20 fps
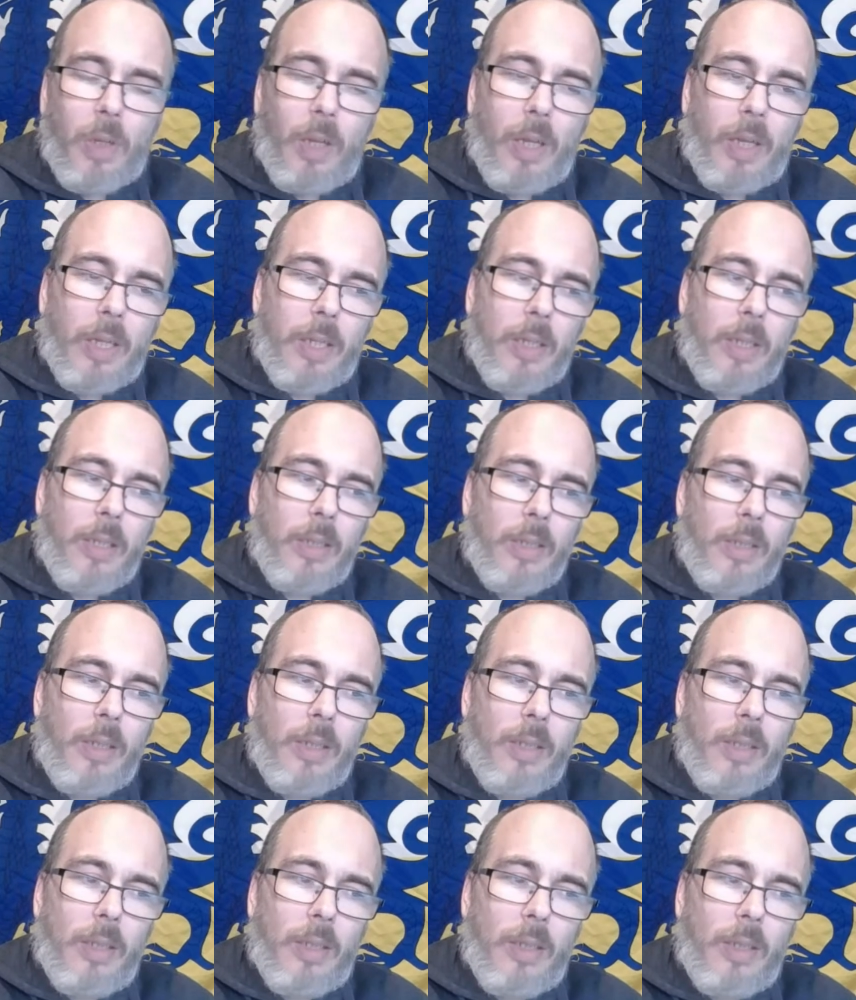And
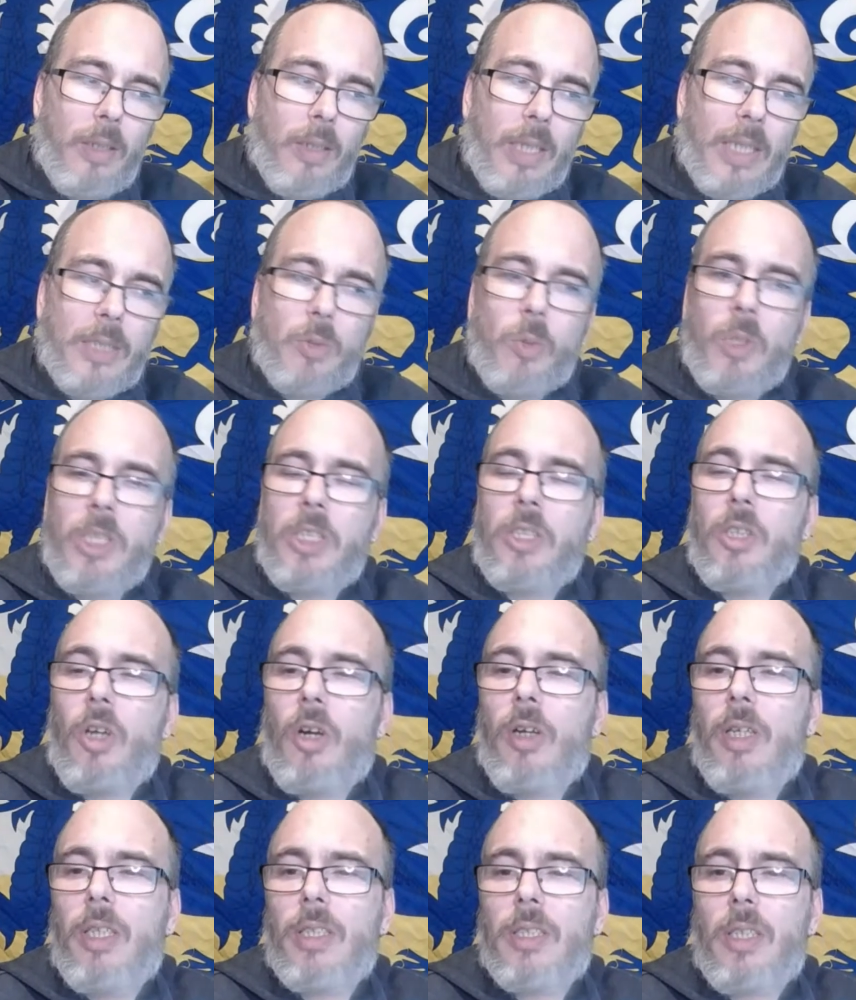that's what he's
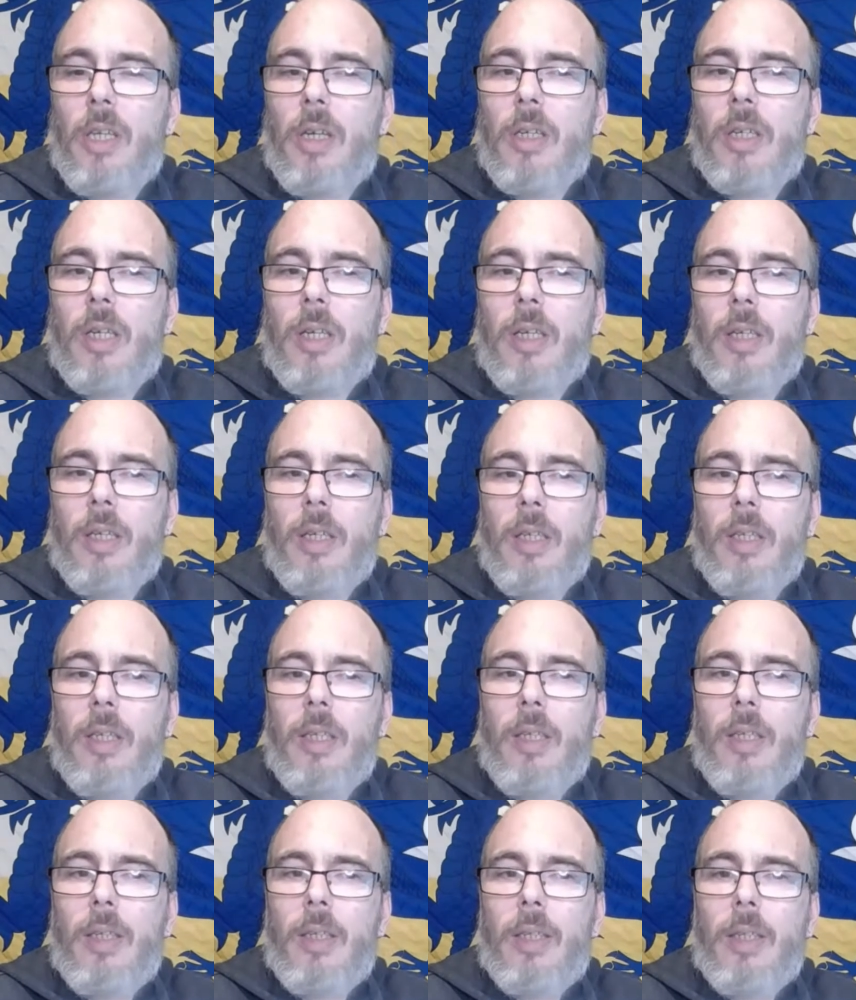got in his locker.
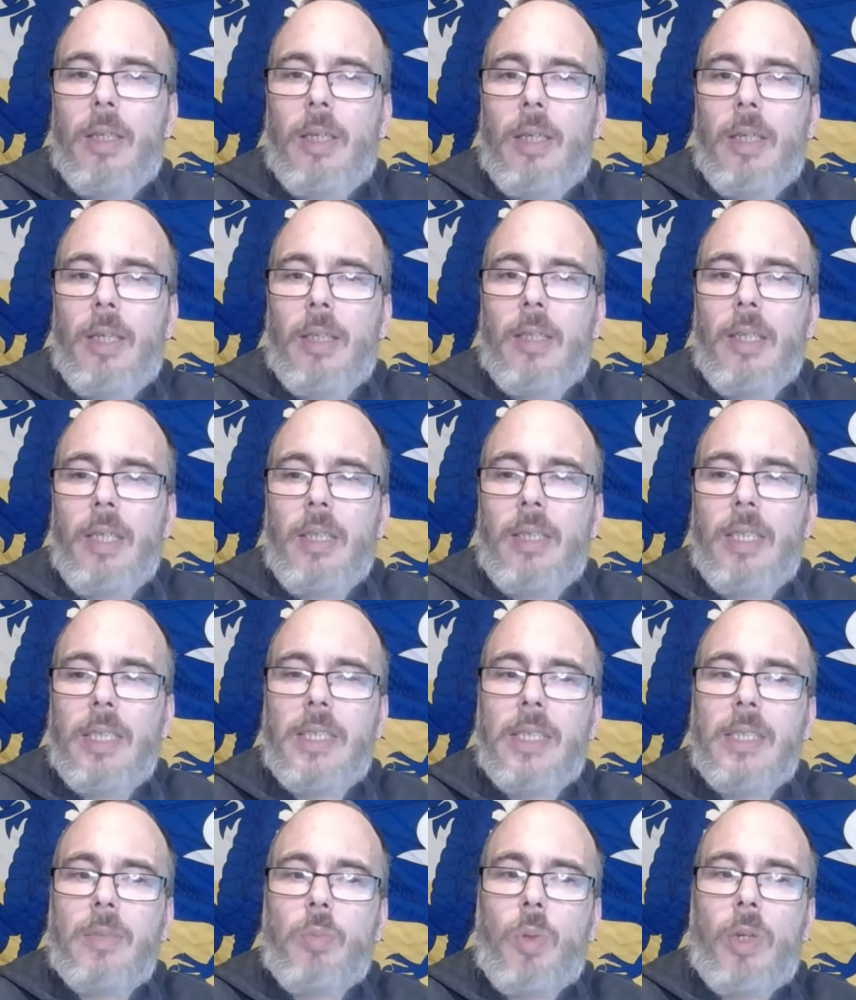And I think this
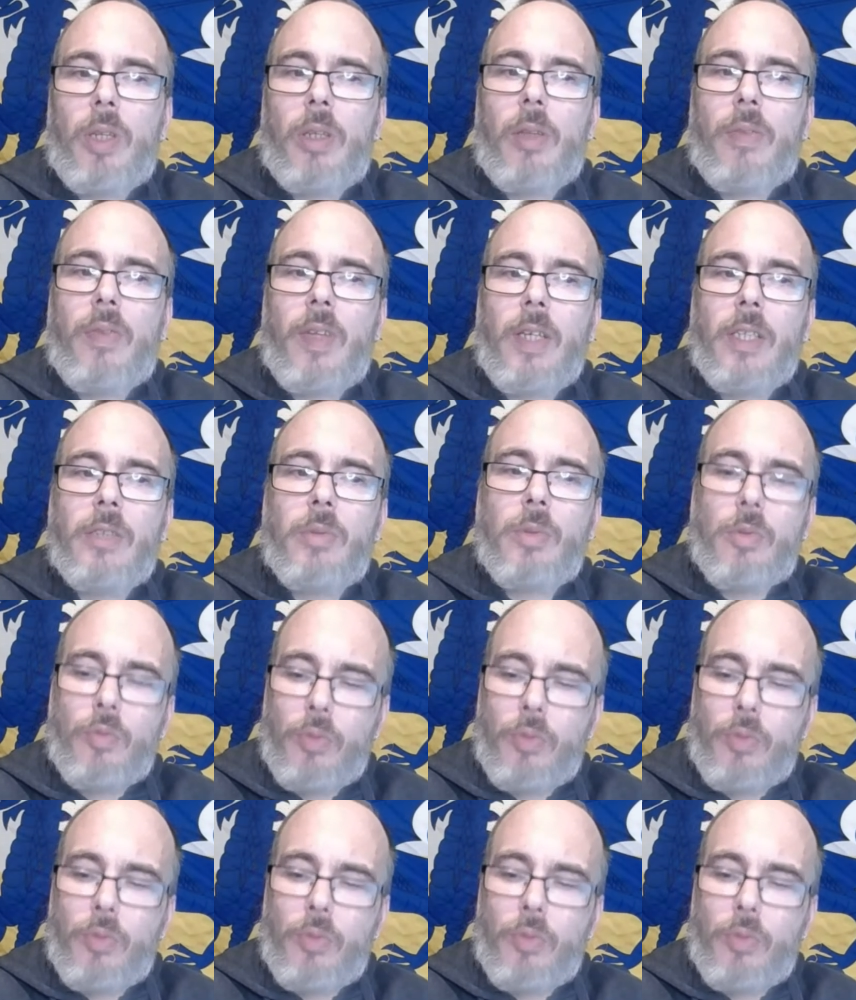is one of the things which